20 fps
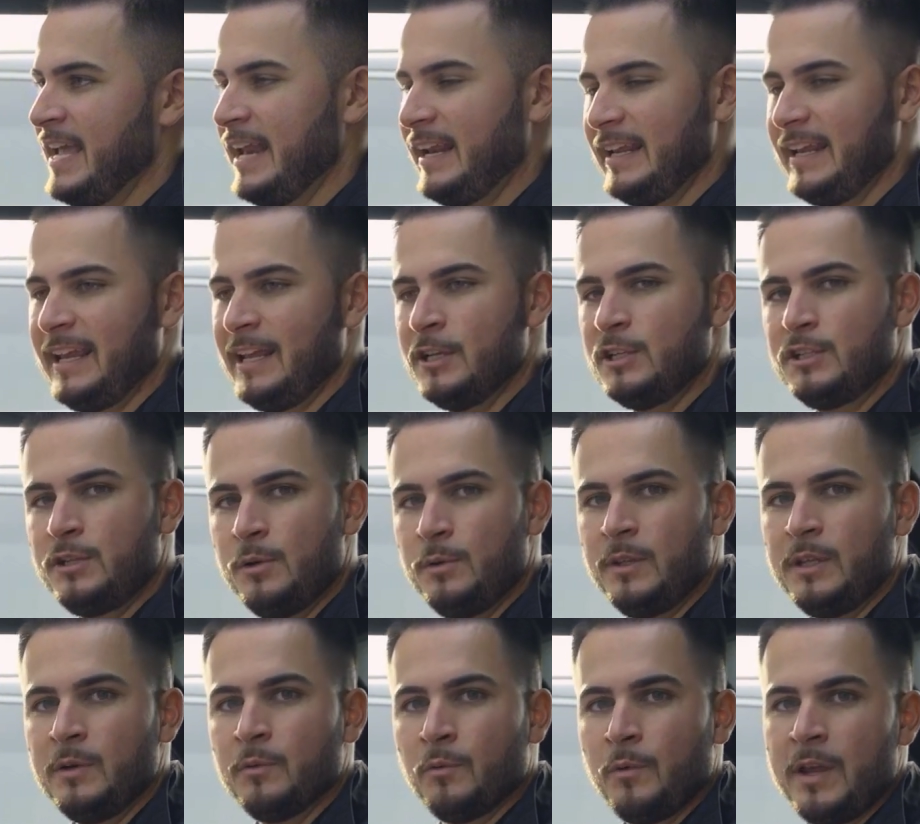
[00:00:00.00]
getting into
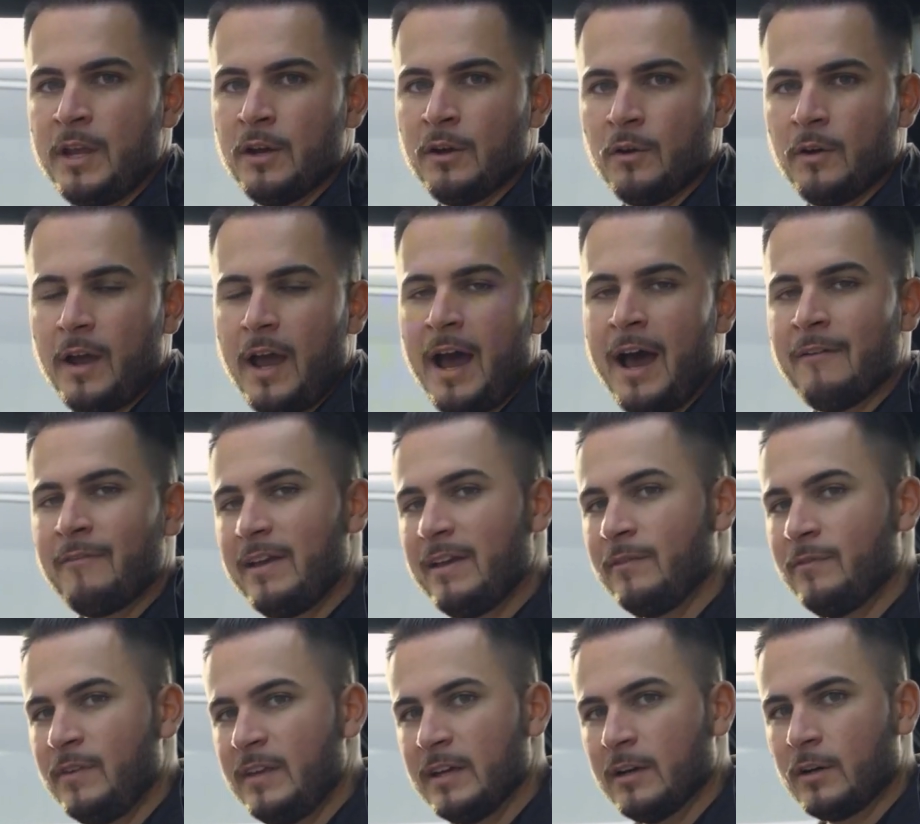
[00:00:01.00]
the rear of
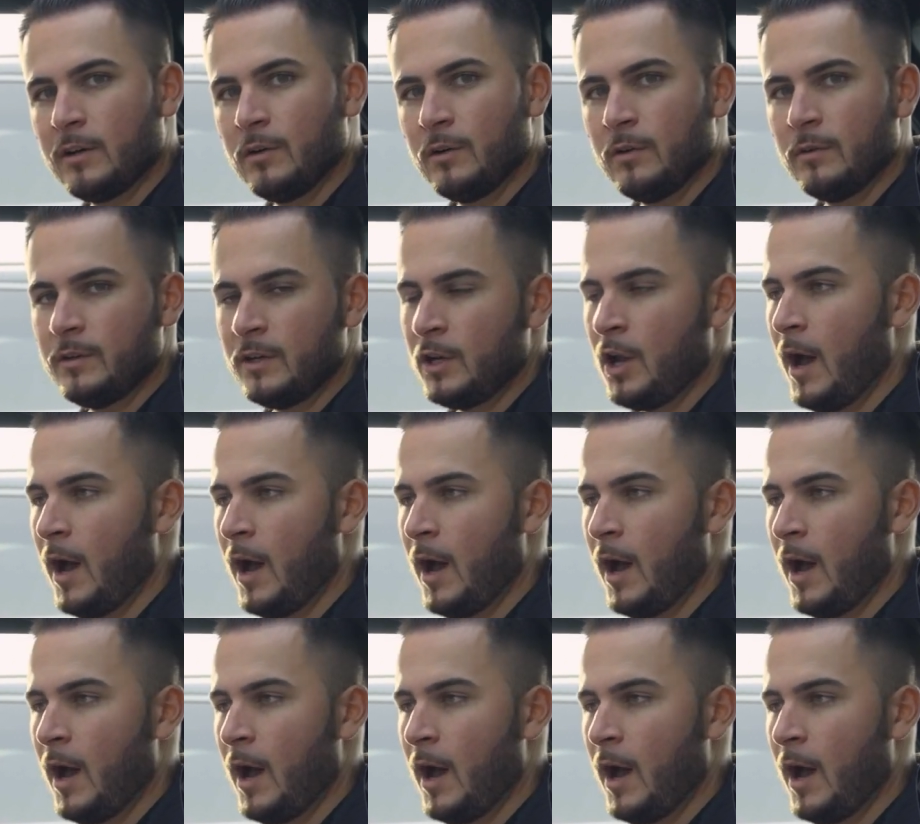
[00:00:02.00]
a vehicle,